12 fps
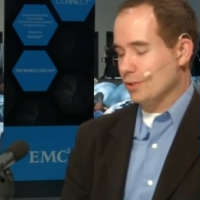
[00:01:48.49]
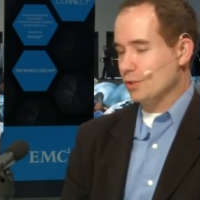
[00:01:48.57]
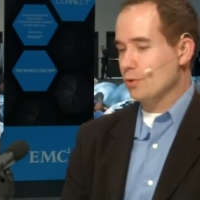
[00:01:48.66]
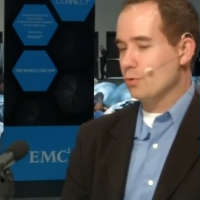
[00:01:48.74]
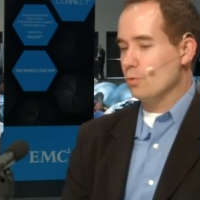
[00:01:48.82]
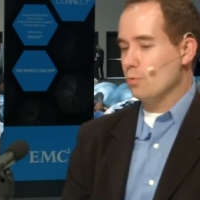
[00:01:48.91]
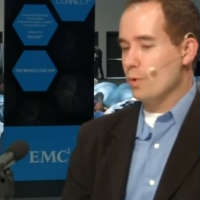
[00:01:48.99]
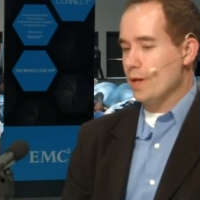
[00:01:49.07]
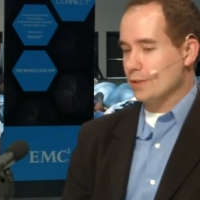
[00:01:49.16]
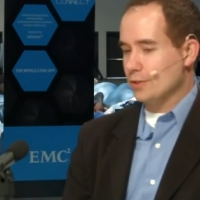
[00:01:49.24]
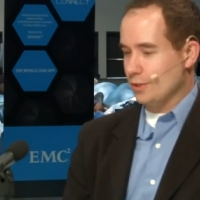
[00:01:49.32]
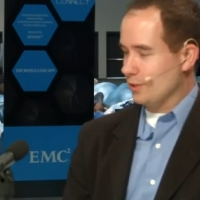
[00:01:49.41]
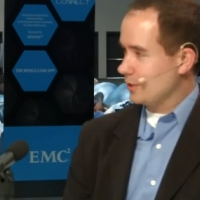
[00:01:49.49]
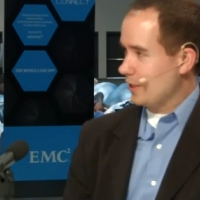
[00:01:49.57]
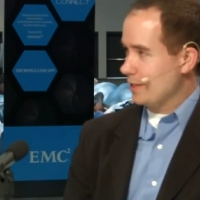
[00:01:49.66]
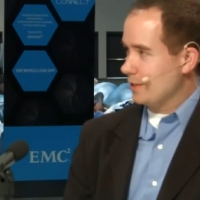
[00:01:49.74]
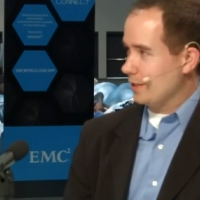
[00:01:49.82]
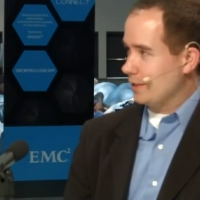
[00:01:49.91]
So we actually just
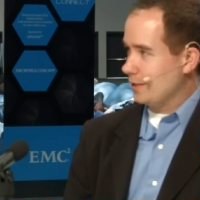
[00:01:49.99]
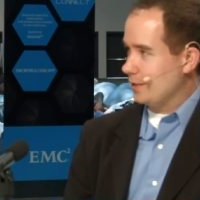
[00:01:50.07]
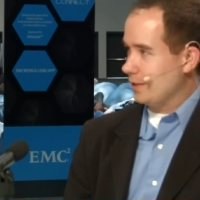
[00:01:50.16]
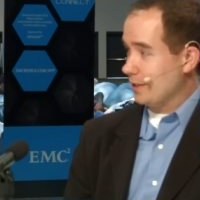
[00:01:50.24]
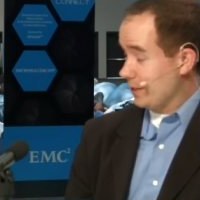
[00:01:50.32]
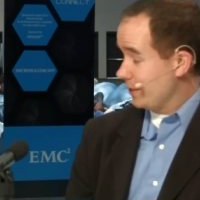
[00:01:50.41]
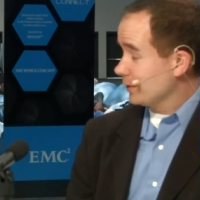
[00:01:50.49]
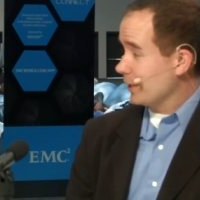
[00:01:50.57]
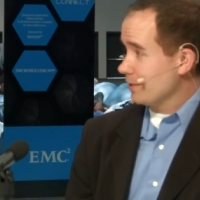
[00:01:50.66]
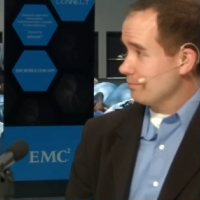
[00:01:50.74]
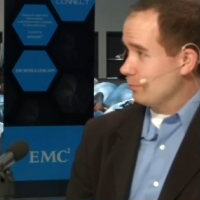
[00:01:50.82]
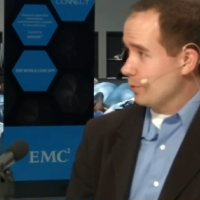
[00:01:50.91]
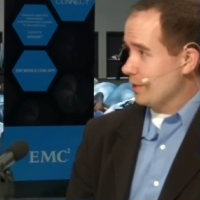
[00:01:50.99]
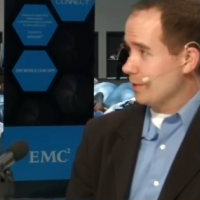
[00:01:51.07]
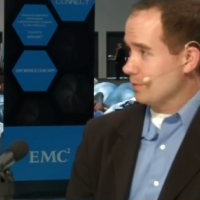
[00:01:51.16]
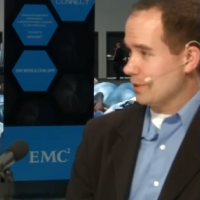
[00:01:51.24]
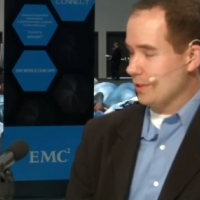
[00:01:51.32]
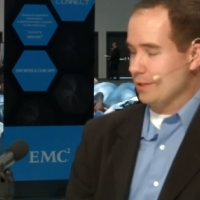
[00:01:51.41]
signed uh, an ELA with
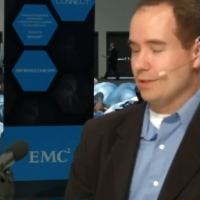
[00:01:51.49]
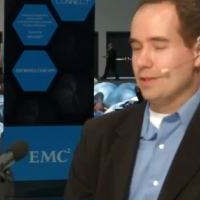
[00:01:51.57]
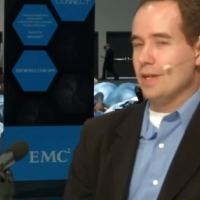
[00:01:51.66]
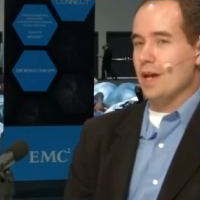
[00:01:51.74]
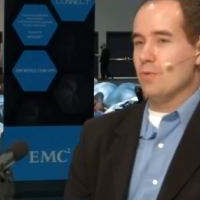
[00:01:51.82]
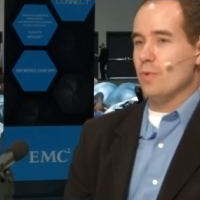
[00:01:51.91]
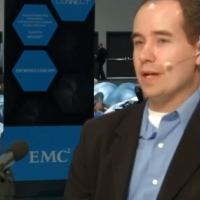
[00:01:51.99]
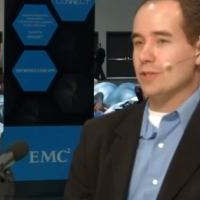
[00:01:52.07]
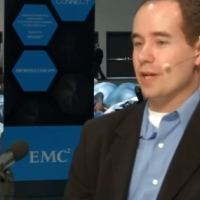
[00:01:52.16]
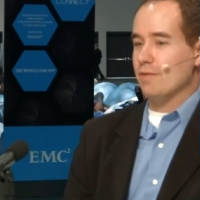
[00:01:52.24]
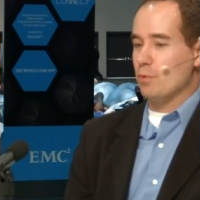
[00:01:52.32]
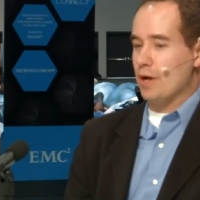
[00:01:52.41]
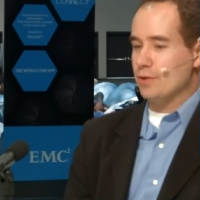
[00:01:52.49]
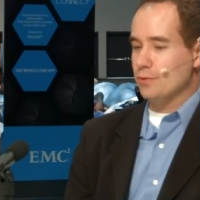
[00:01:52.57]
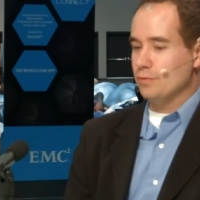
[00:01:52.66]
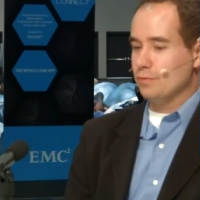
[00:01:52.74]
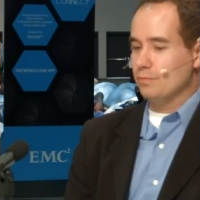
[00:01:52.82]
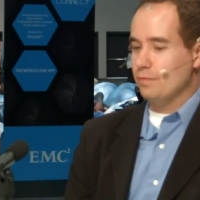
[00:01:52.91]
EMC, and we actually have brand
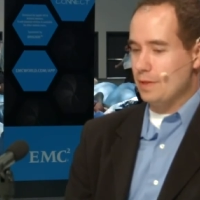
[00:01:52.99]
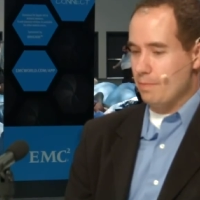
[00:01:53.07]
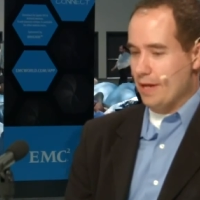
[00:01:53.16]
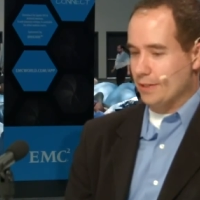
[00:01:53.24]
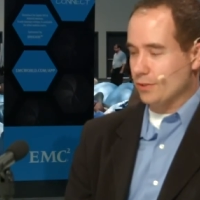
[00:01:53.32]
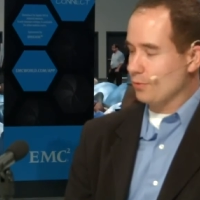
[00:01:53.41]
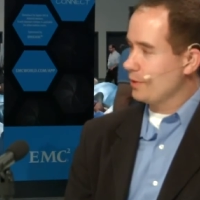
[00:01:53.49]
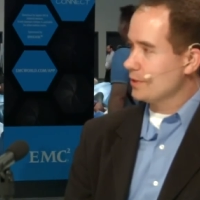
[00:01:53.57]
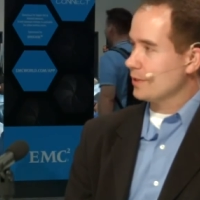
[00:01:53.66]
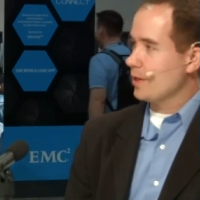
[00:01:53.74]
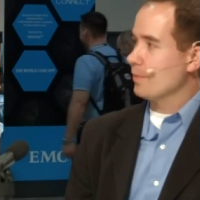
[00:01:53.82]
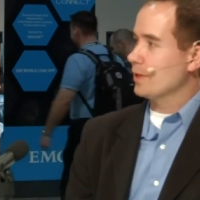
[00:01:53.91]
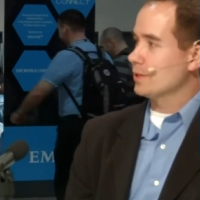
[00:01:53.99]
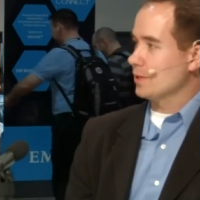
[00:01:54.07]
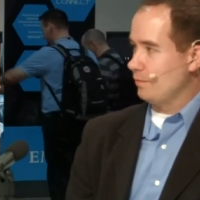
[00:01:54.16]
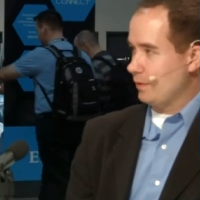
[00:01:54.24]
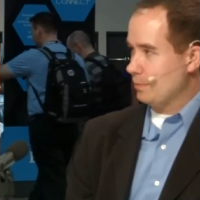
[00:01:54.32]
new VMAX 3s coming, some